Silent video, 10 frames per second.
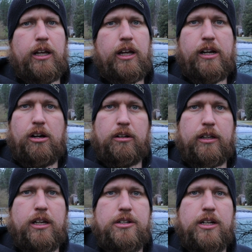and I'll
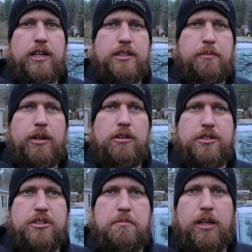catch you guys up here in
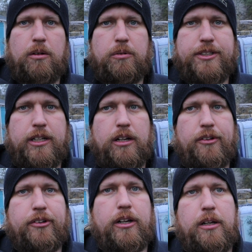just a minute once I get
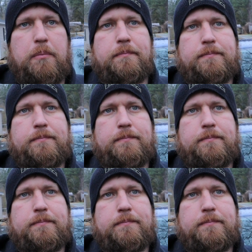all set up.